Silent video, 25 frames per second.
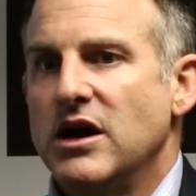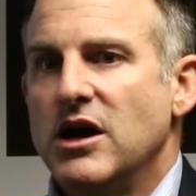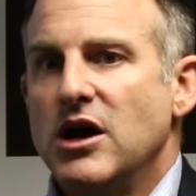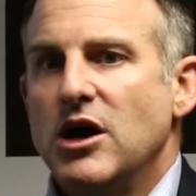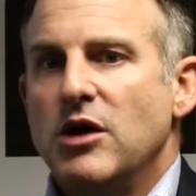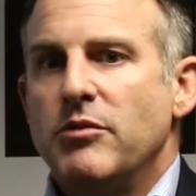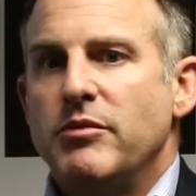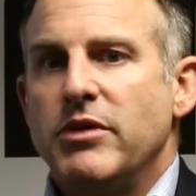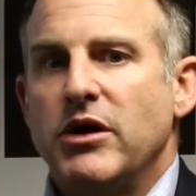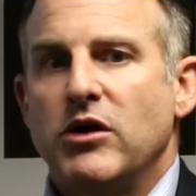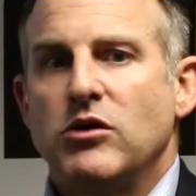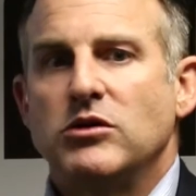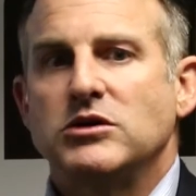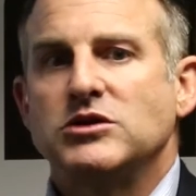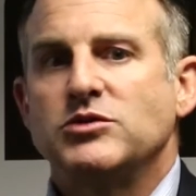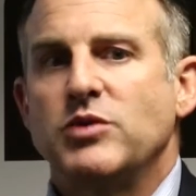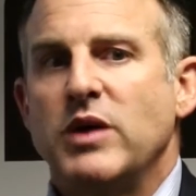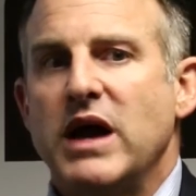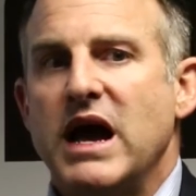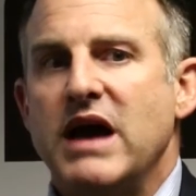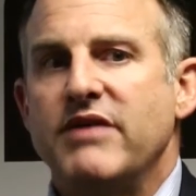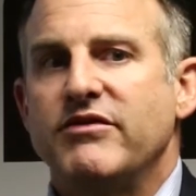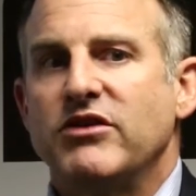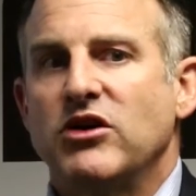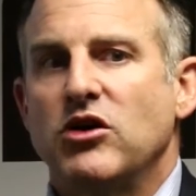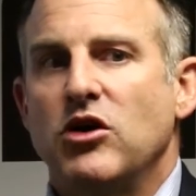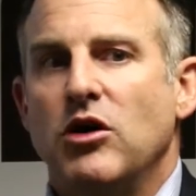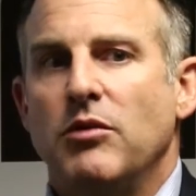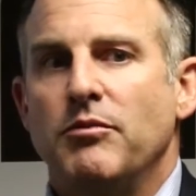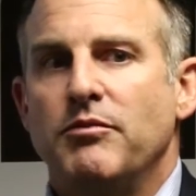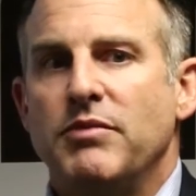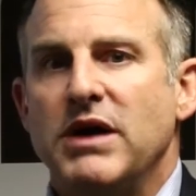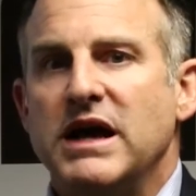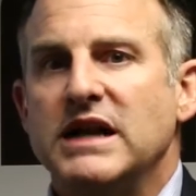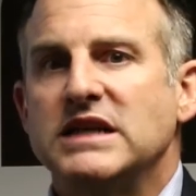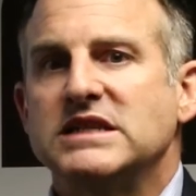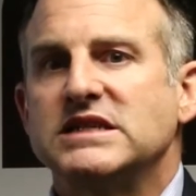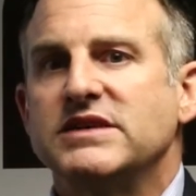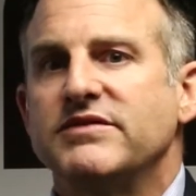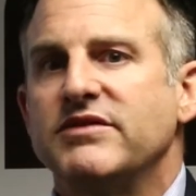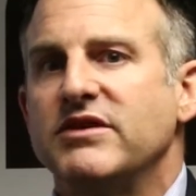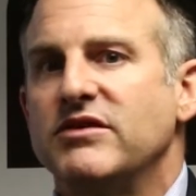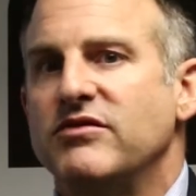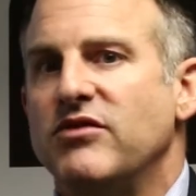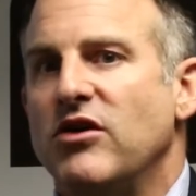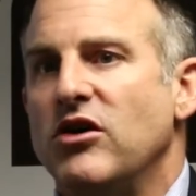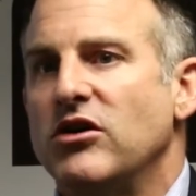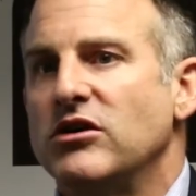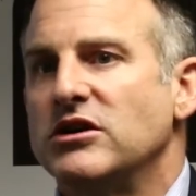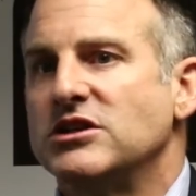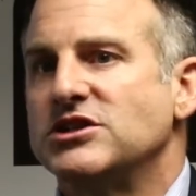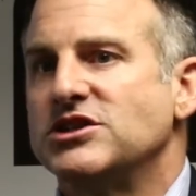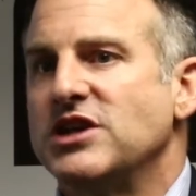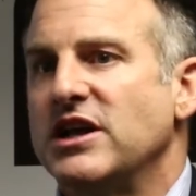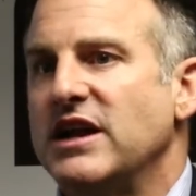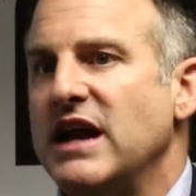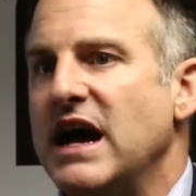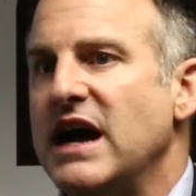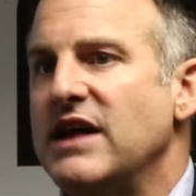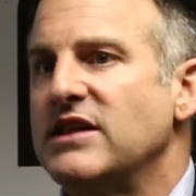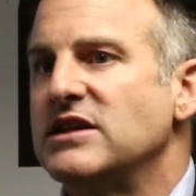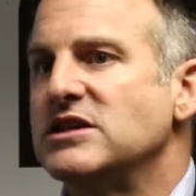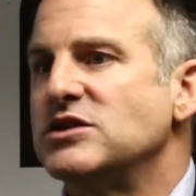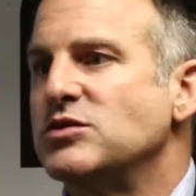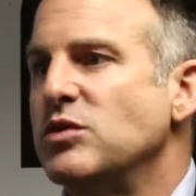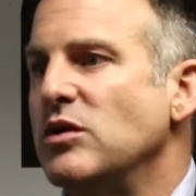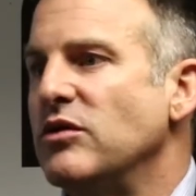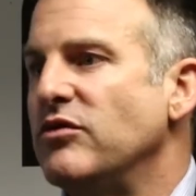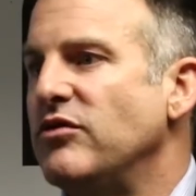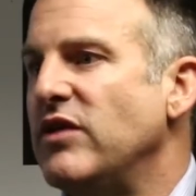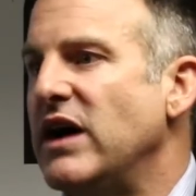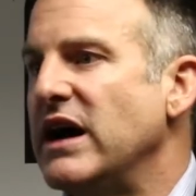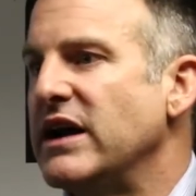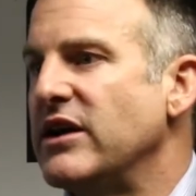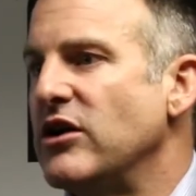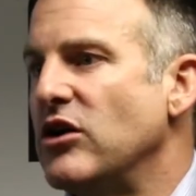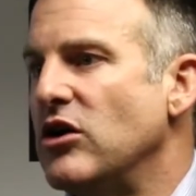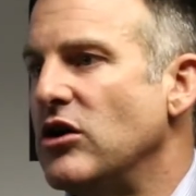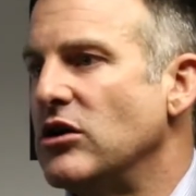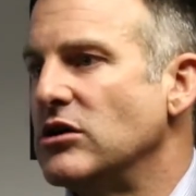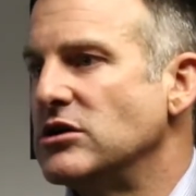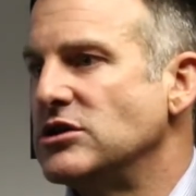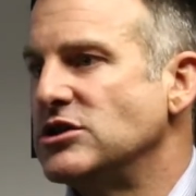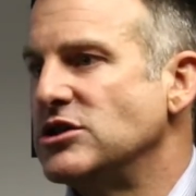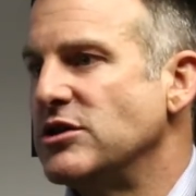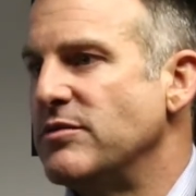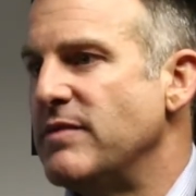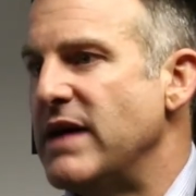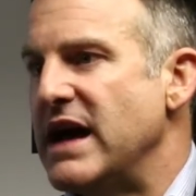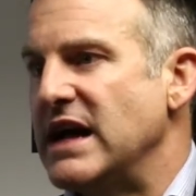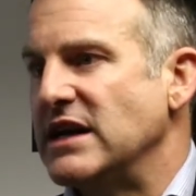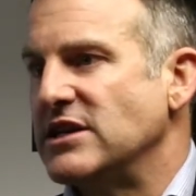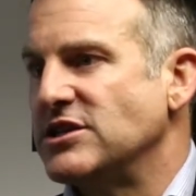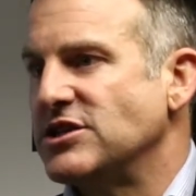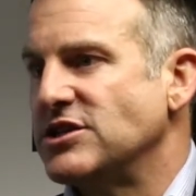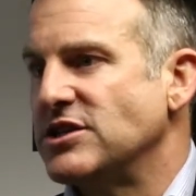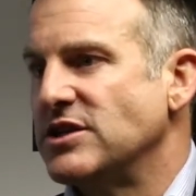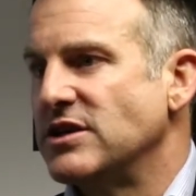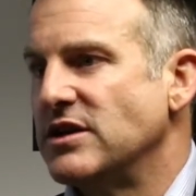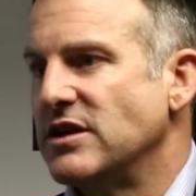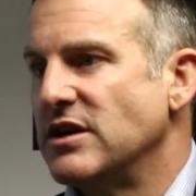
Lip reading: because we have a competitive advantage that others will find hard to match.